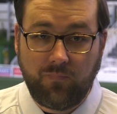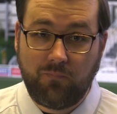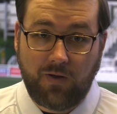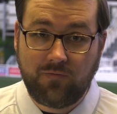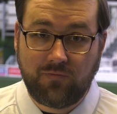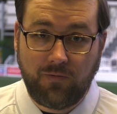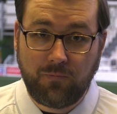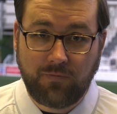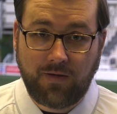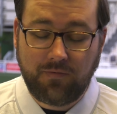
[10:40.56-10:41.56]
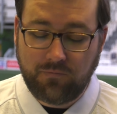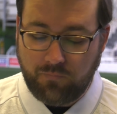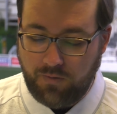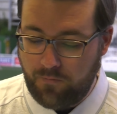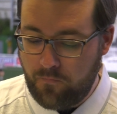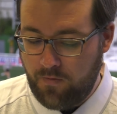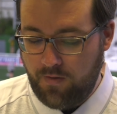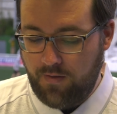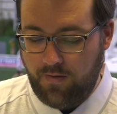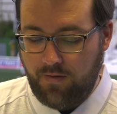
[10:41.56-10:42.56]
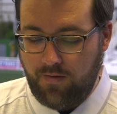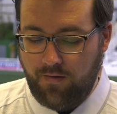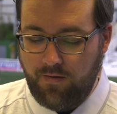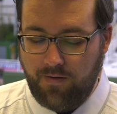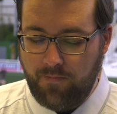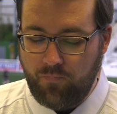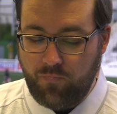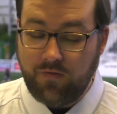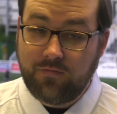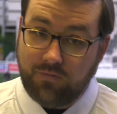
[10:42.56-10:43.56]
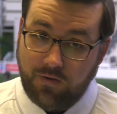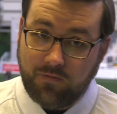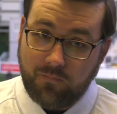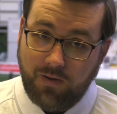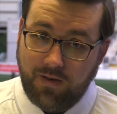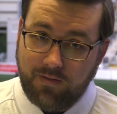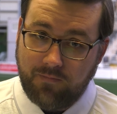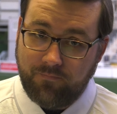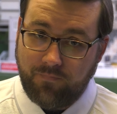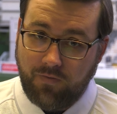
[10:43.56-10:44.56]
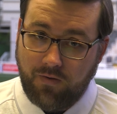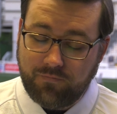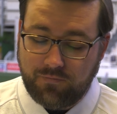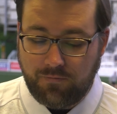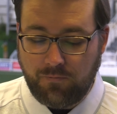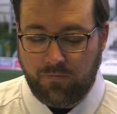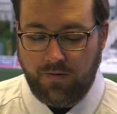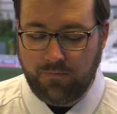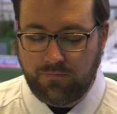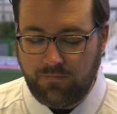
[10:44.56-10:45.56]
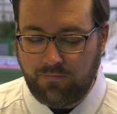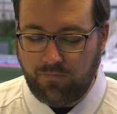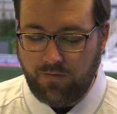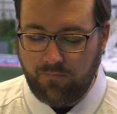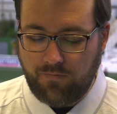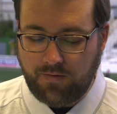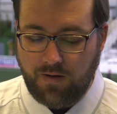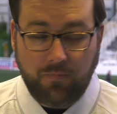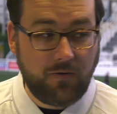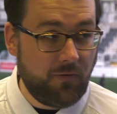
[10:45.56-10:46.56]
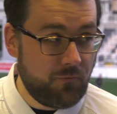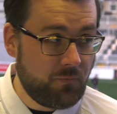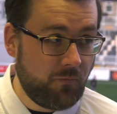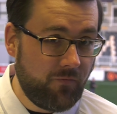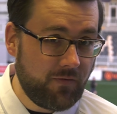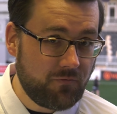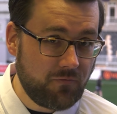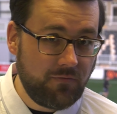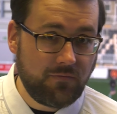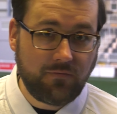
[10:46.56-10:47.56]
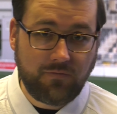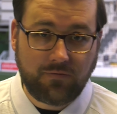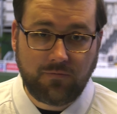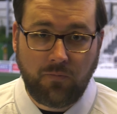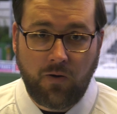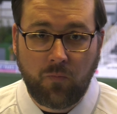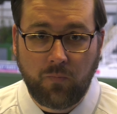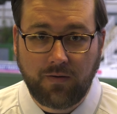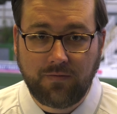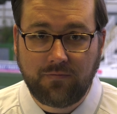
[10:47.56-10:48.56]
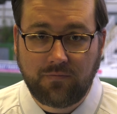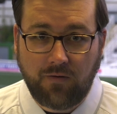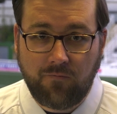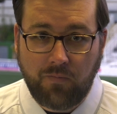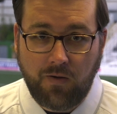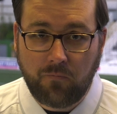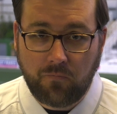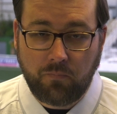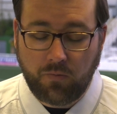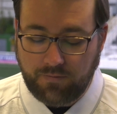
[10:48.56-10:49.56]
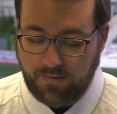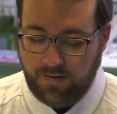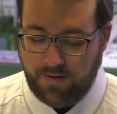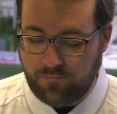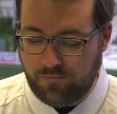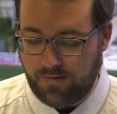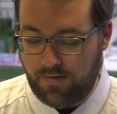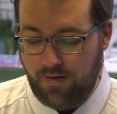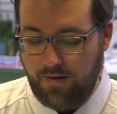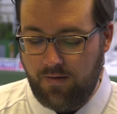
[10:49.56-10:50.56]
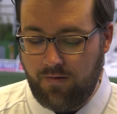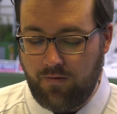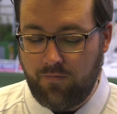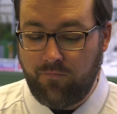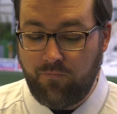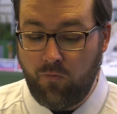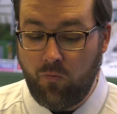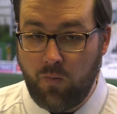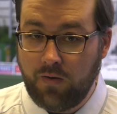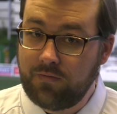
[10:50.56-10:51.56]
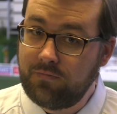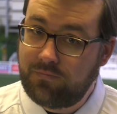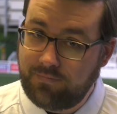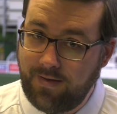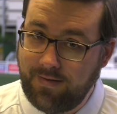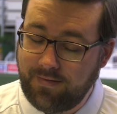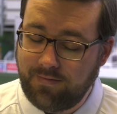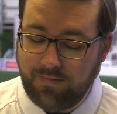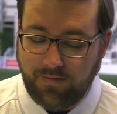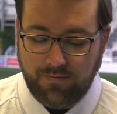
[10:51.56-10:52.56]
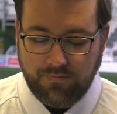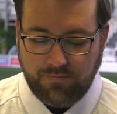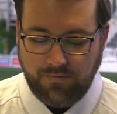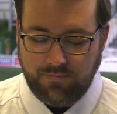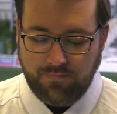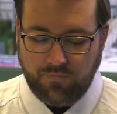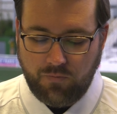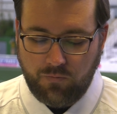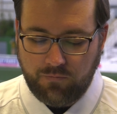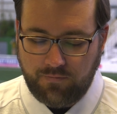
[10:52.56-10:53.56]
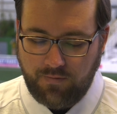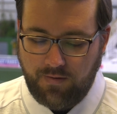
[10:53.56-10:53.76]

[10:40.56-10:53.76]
managed to lose 8 as well. This side of the millennium, after 2000, we've had a couple of notable victories. The 6-2 home win against South Park with Bodkin hat-trick, the 4-1 at Stenning last season, of course.